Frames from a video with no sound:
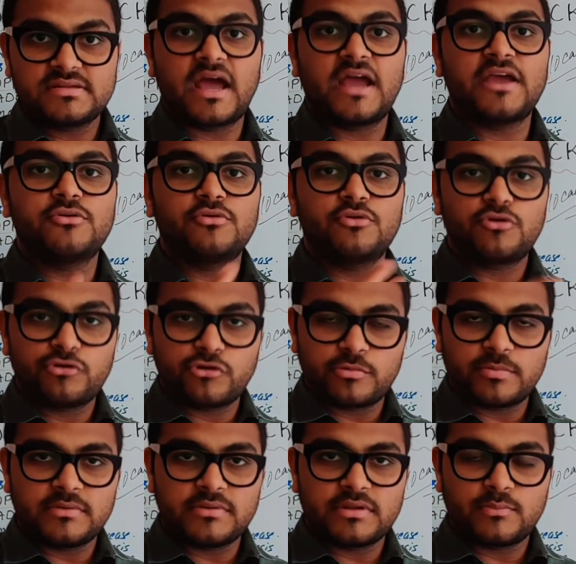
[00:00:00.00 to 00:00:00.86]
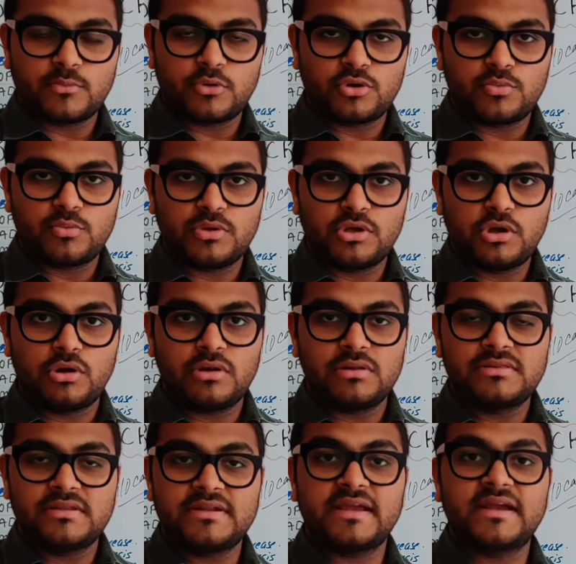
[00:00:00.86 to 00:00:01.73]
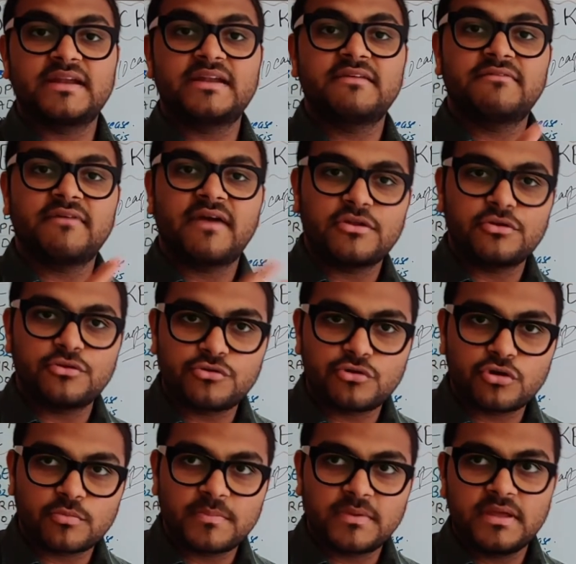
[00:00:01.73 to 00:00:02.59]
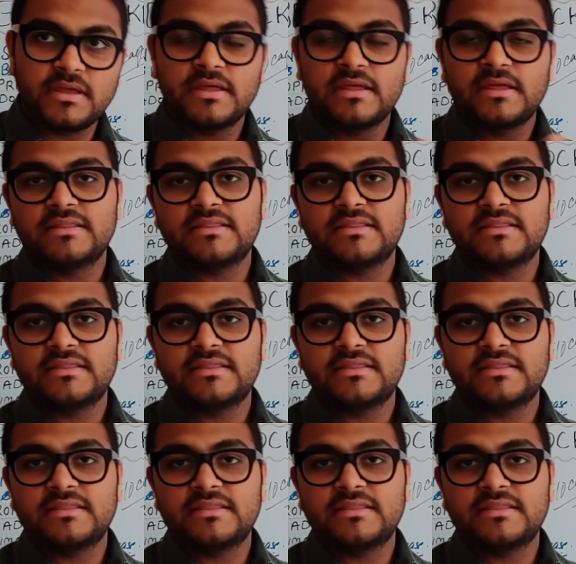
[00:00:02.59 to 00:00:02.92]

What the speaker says: Inotropy, what we call the negative inotropy.